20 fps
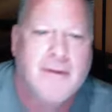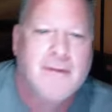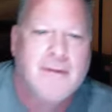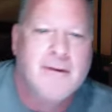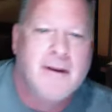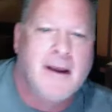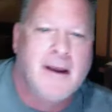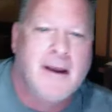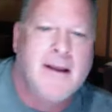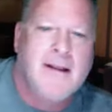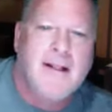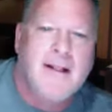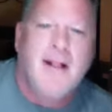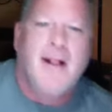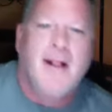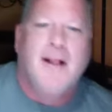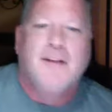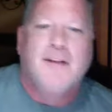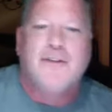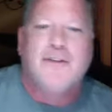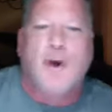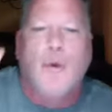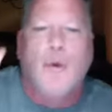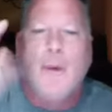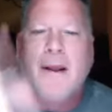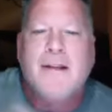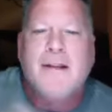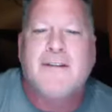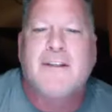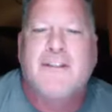Okay? So
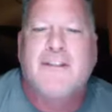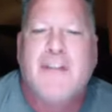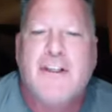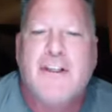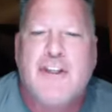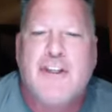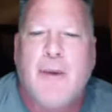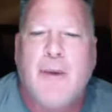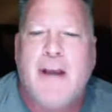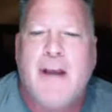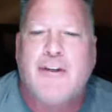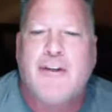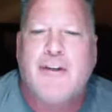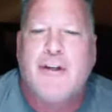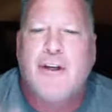when is a situation in